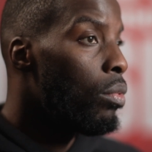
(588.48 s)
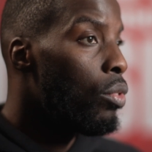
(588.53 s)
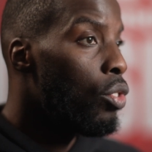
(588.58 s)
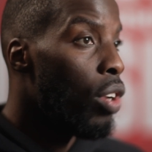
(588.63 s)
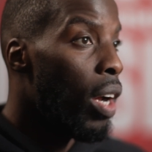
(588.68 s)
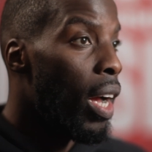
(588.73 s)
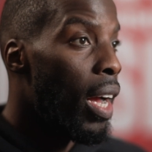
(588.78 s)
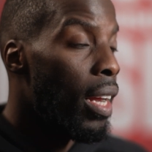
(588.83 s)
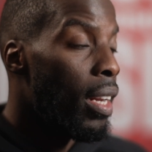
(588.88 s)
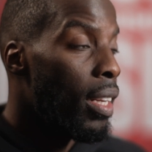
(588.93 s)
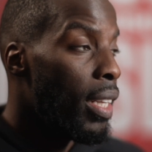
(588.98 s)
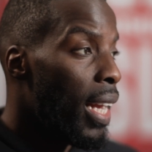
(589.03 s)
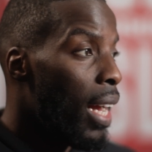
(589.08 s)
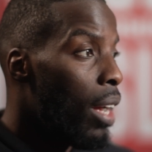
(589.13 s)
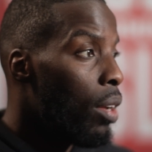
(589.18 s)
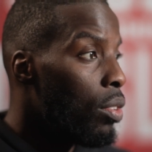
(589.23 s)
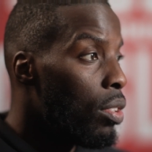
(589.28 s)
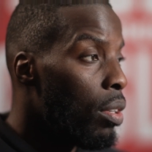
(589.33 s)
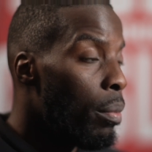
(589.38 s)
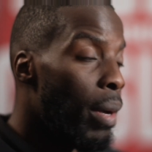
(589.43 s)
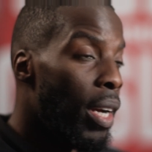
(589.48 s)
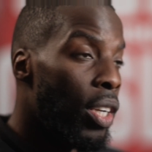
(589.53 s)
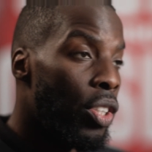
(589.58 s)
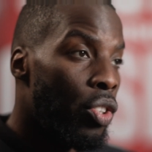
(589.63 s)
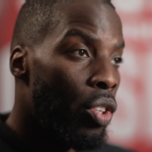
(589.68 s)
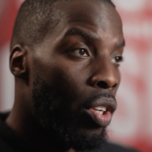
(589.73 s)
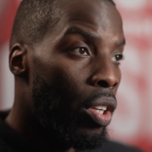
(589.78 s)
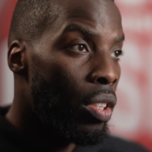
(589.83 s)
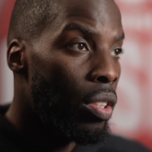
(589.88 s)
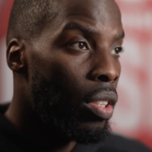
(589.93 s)
try and counter my
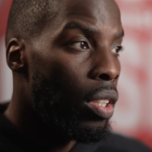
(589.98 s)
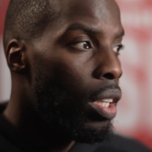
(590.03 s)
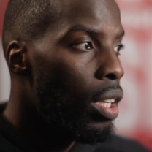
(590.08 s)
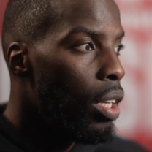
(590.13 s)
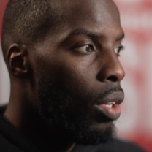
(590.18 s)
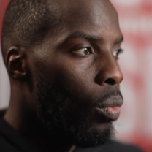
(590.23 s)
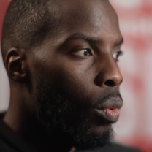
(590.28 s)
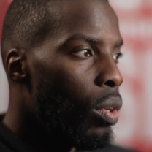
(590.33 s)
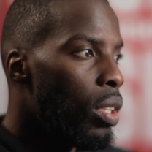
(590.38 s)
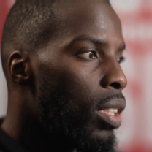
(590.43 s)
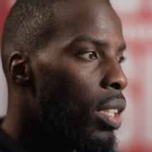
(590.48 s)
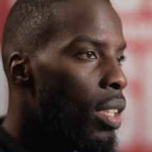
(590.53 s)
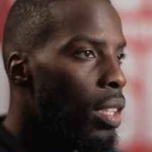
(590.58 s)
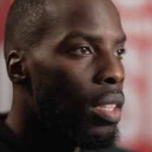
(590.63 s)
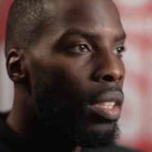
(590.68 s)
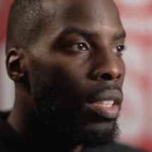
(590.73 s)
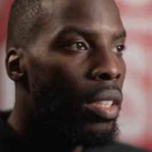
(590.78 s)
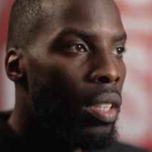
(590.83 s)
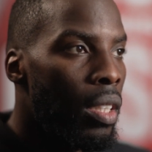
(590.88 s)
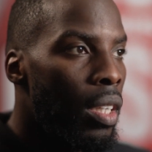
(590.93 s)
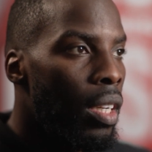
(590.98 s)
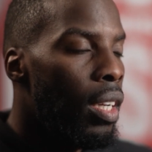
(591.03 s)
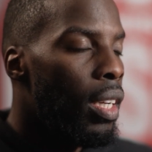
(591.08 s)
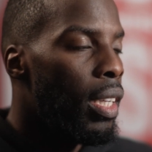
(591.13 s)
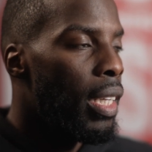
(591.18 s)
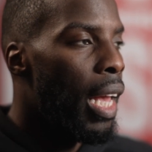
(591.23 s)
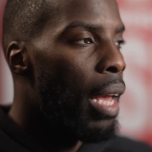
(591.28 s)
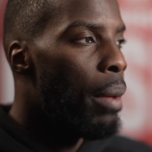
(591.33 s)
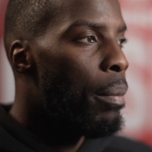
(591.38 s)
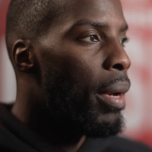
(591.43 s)
shots? What's his
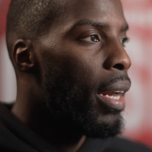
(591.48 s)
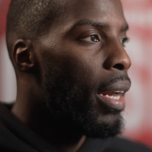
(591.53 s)
game